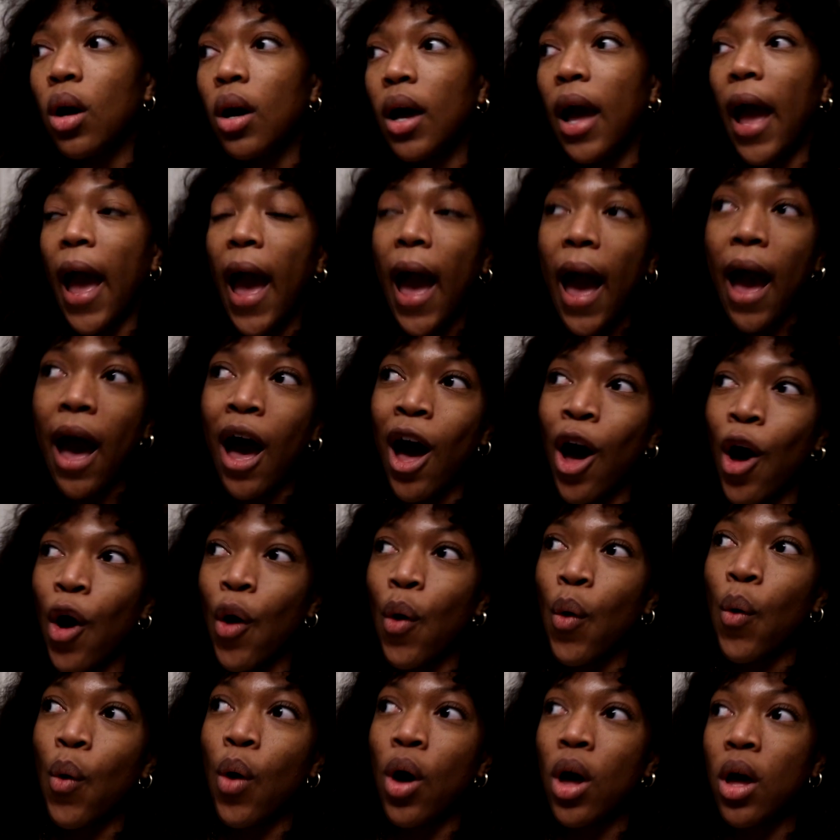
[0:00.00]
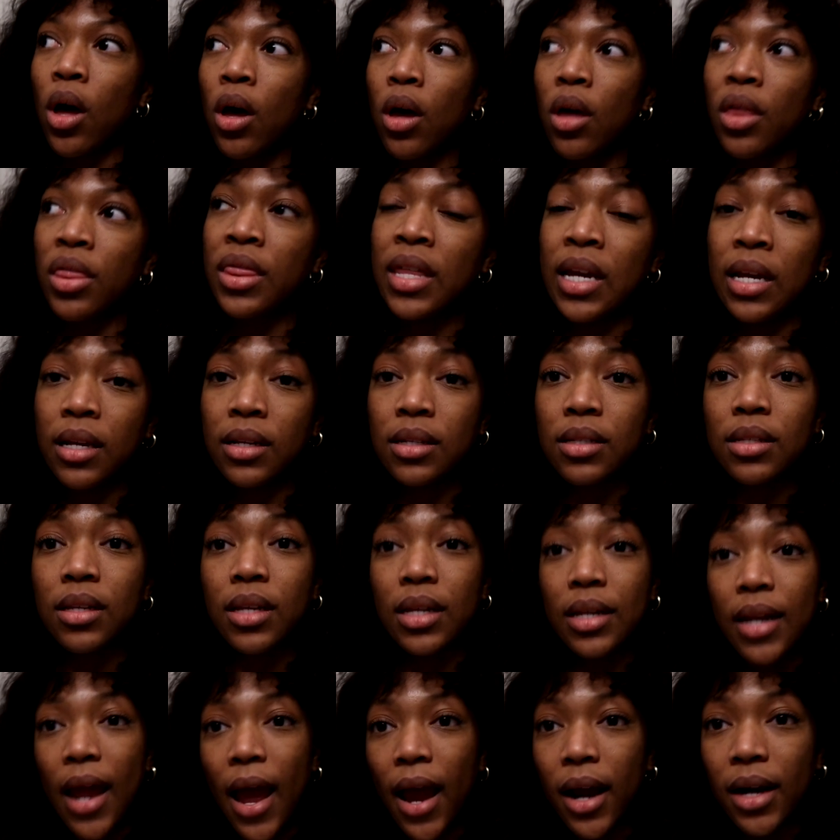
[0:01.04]
how things
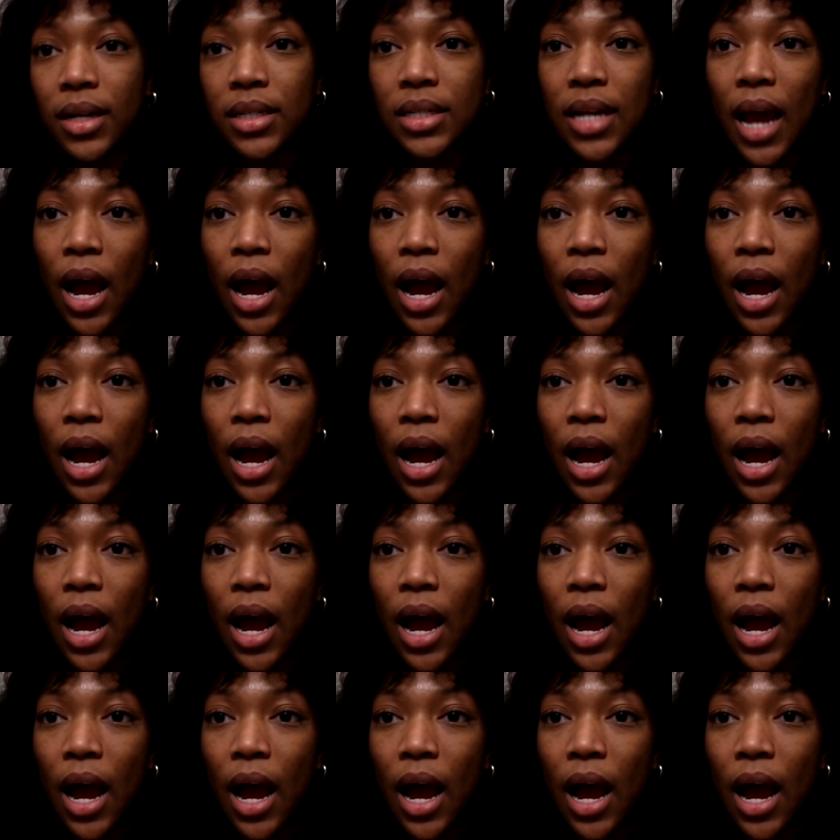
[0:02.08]
connect,